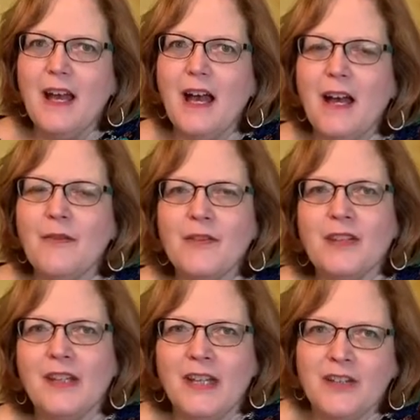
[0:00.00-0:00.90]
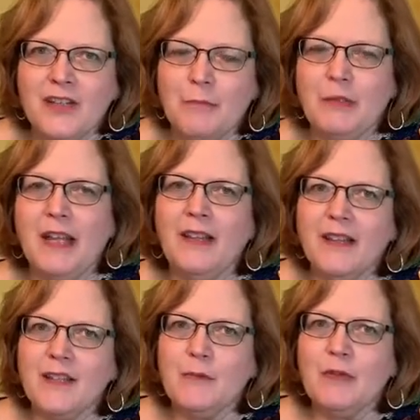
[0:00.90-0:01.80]
Uh, there's a link to the
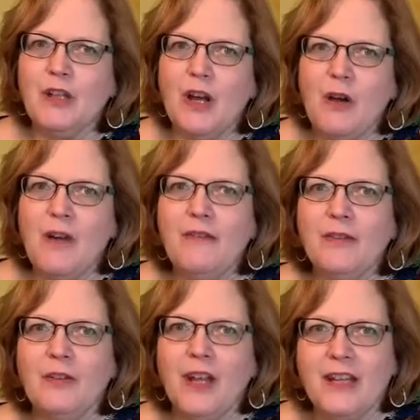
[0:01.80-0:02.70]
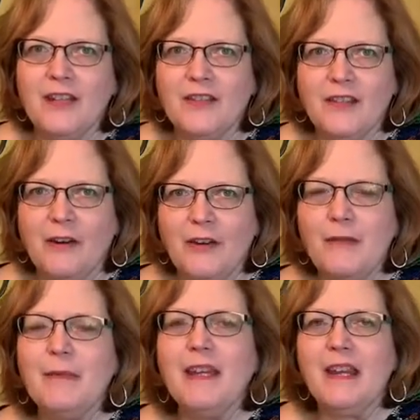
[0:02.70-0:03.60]
playlist below if you'd like to start at
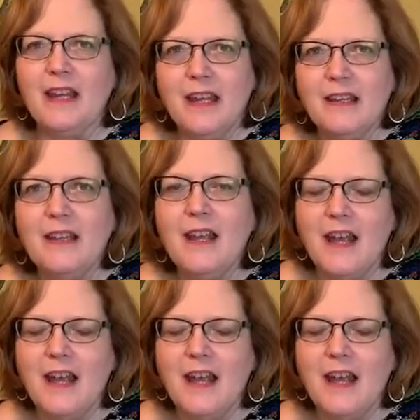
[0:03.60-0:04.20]
the beginning.